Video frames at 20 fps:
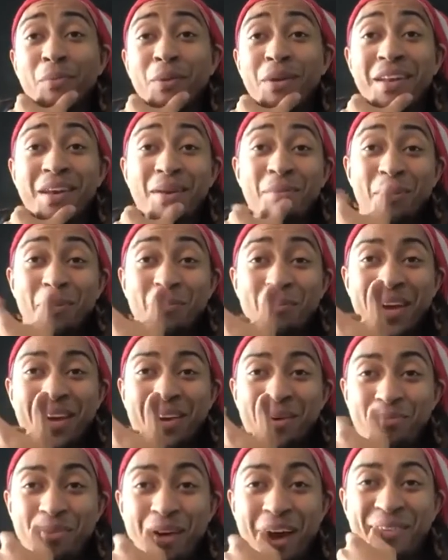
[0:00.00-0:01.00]
being able to make
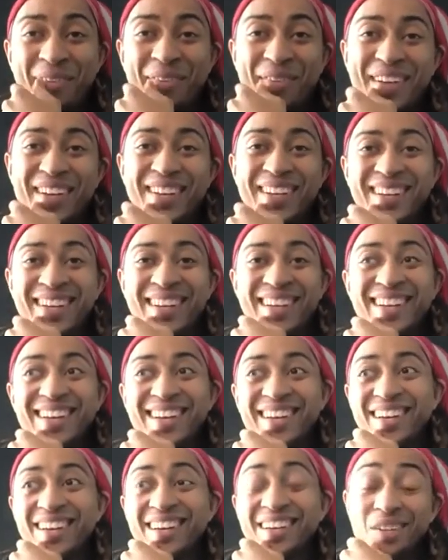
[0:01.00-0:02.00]
a profit.
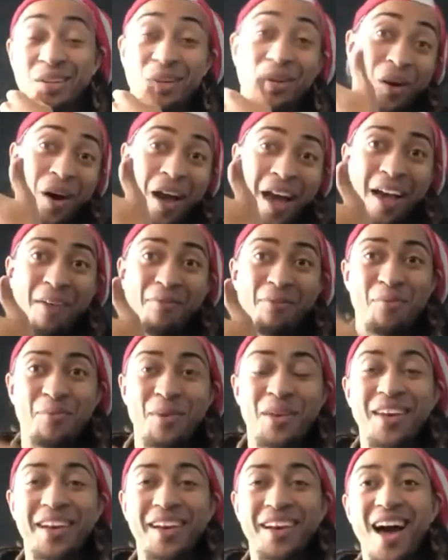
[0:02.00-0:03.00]
You're gonna have your
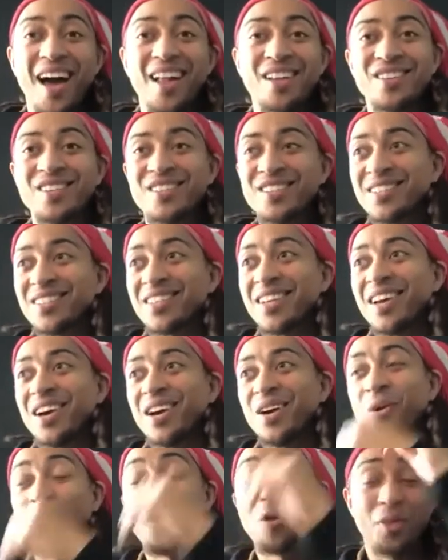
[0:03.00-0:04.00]
million dollars.
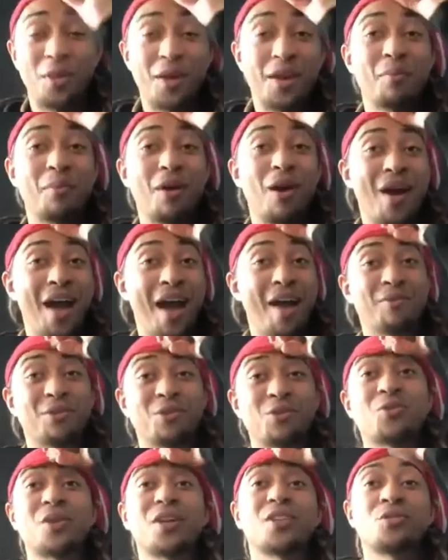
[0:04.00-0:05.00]
Or think about having
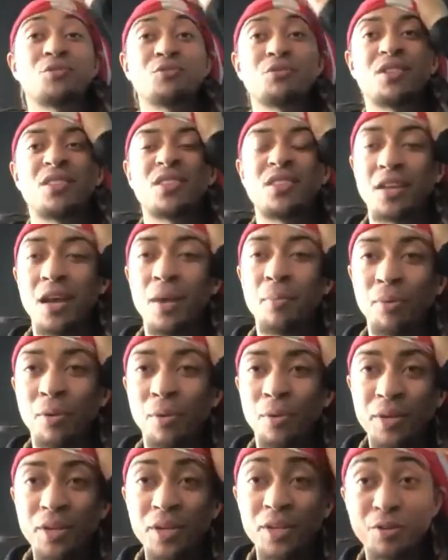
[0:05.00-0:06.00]
treacherous
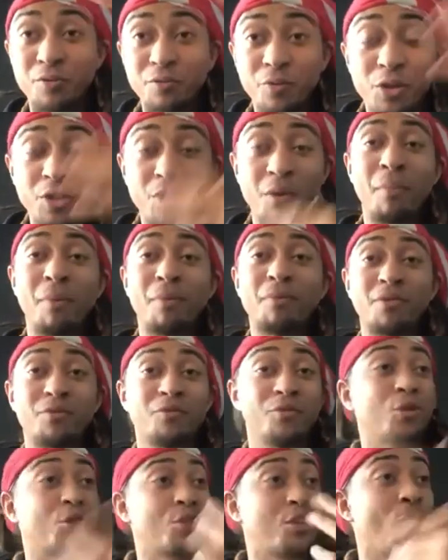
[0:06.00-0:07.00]
employees. If you some
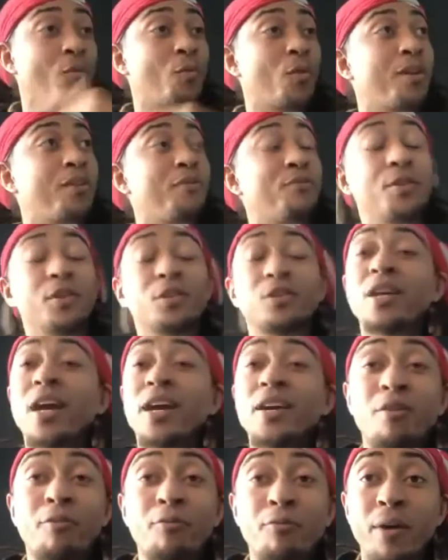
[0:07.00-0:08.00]
if you someone that feels
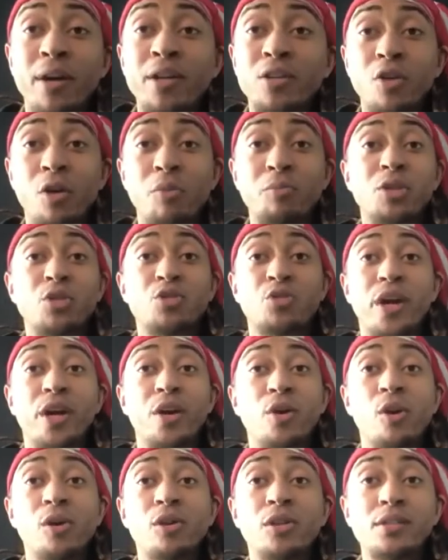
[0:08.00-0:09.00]
like your friends all betray
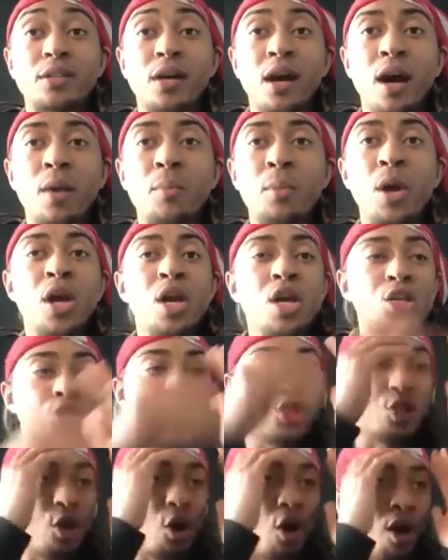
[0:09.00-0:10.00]
you all the time,
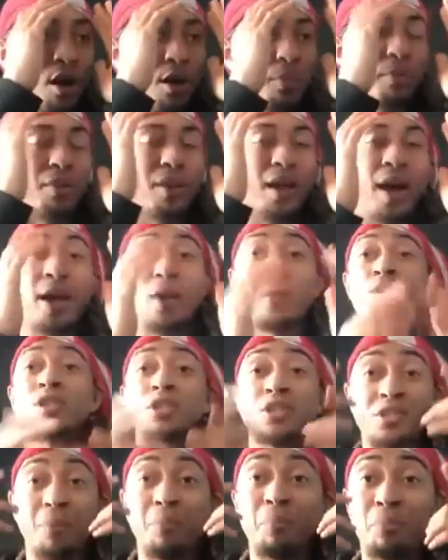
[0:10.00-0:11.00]
start applying, which
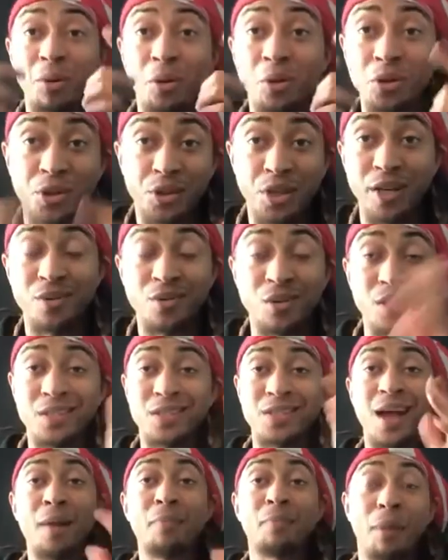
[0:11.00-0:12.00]
is some bullshit. You need to
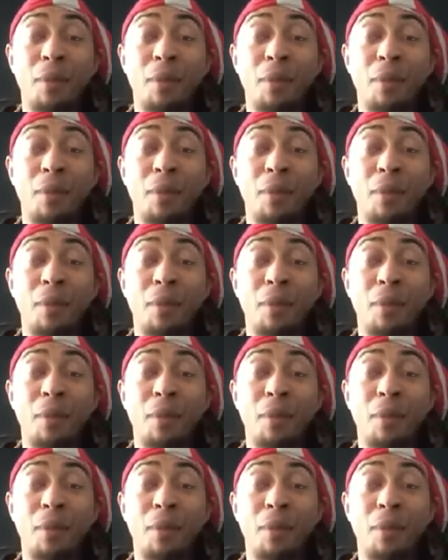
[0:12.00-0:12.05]
stop